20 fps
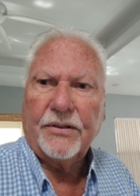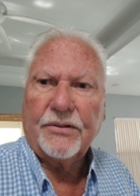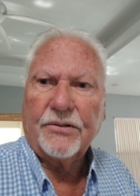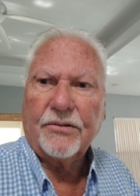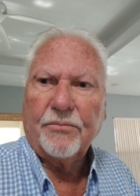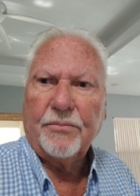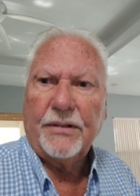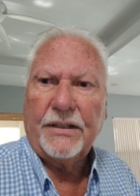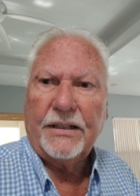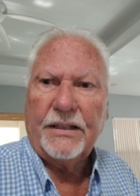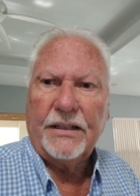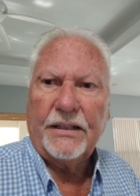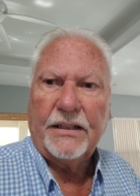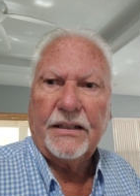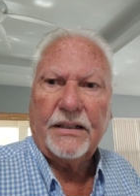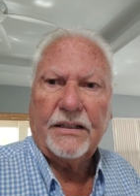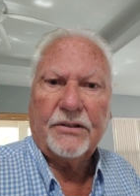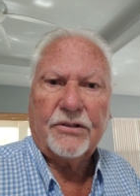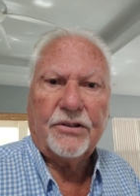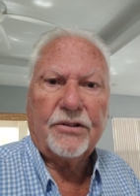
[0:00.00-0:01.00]
this will
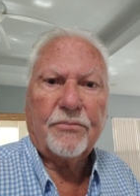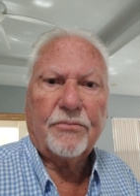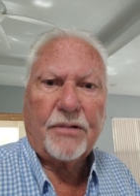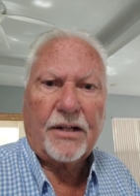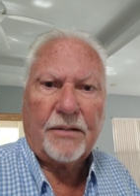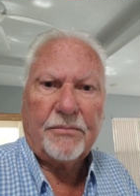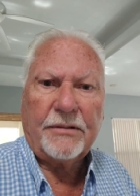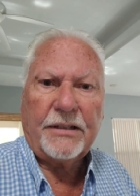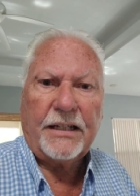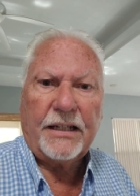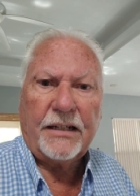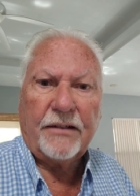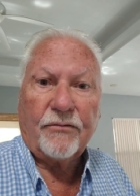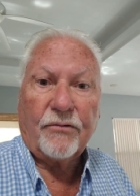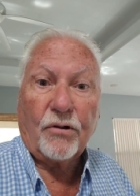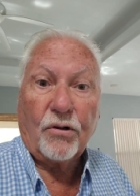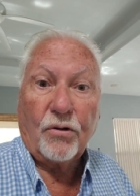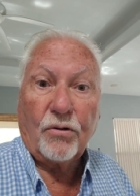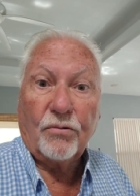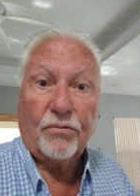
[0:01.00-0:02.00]
be, she'll probably
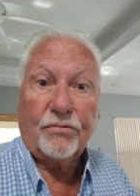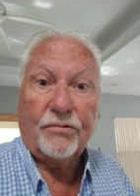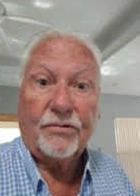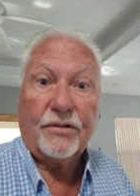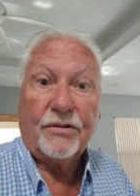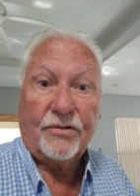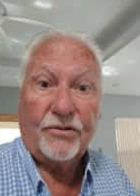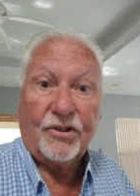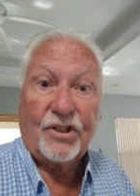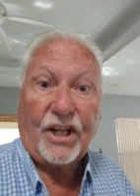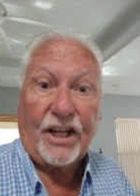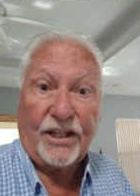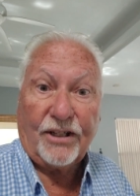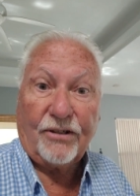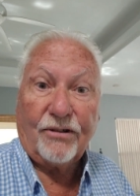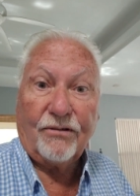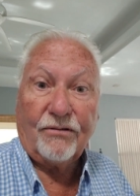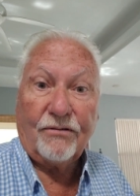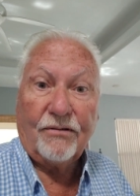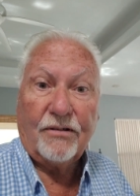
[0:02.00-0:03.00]
have her own
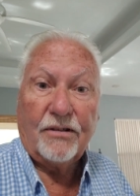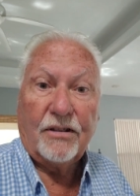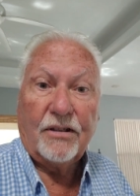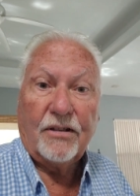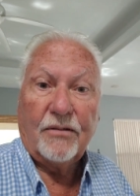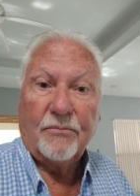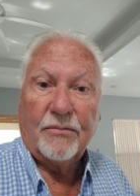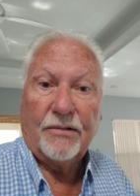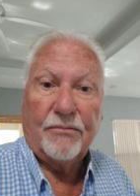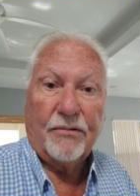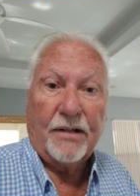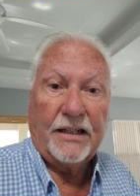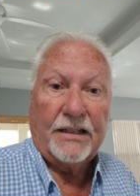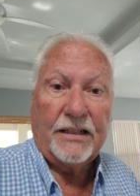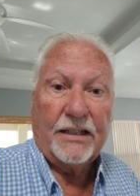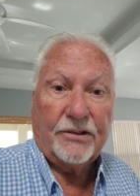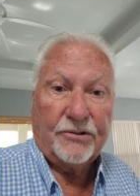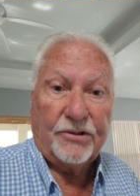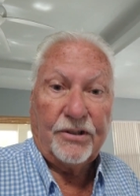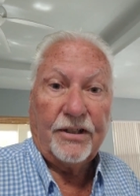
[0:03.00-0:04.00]
channel, but
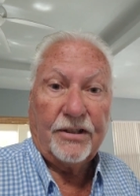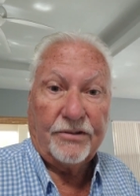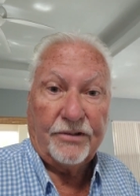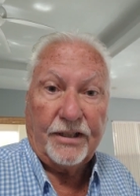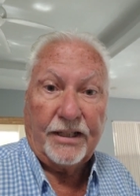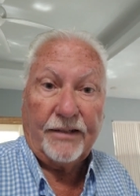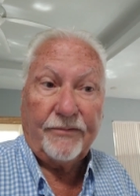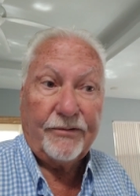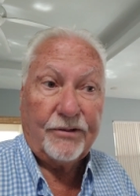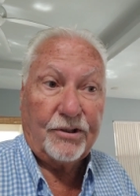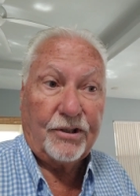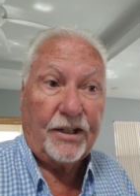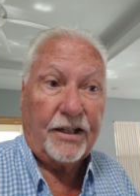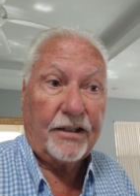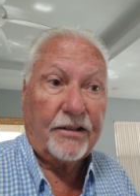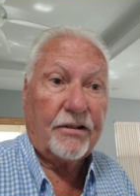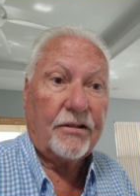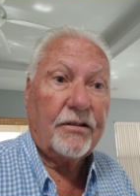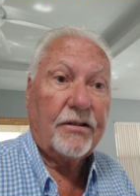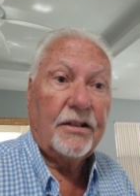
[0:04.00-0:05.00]
right now she doesn't have a
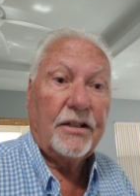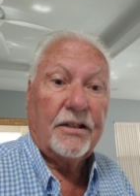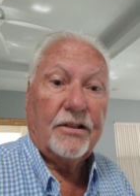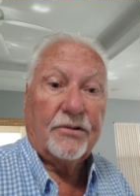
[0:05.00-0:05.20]
channel.